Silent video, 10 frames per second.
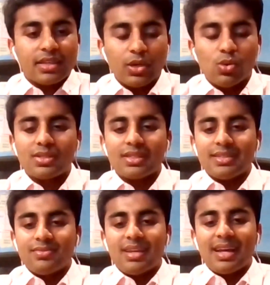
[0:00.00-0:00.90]
guilt
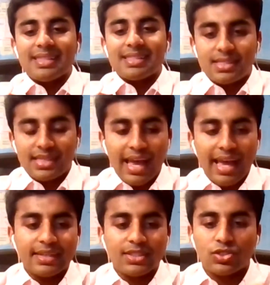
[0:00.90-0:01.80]
and
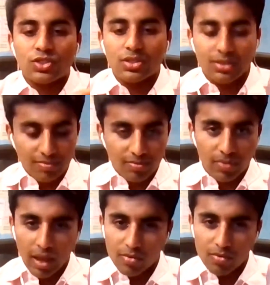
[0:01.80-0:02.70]
sadness just
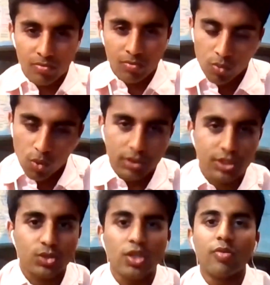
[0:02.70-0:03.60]
like
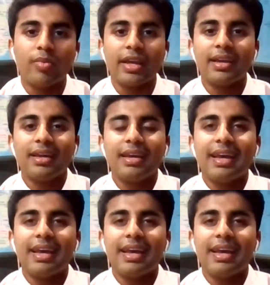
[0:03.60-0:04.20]
washed over me.